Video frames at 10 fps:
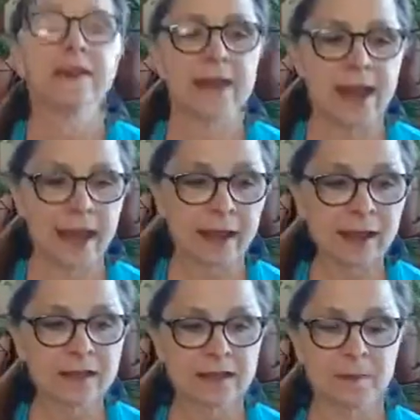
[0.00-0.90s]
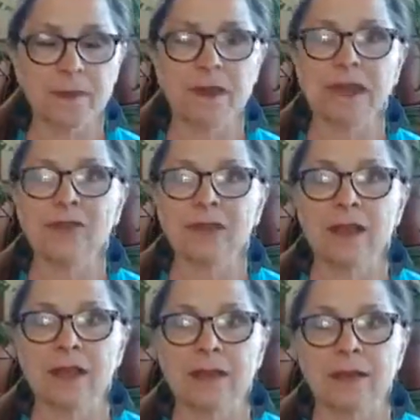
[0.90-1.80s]
the neck, something even
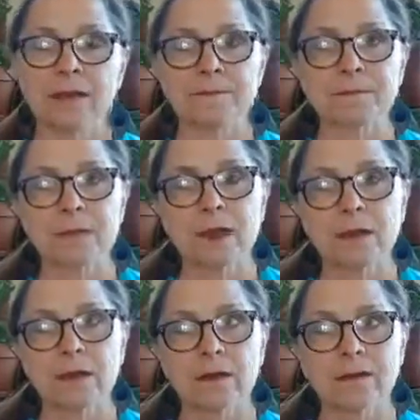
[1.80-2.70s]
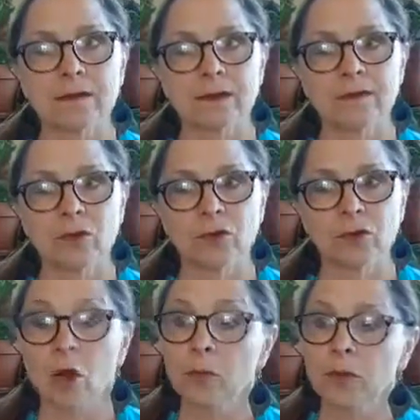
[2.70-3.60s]
like a full
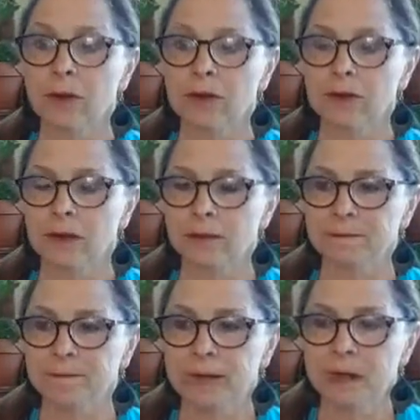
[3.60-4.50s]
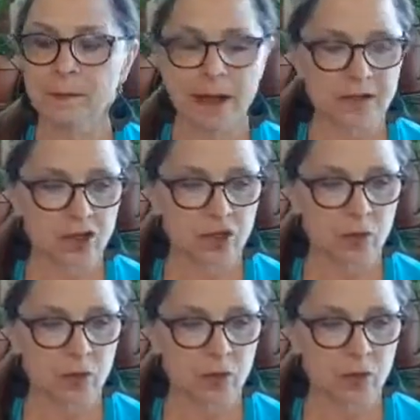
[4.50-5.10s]
cobra posture.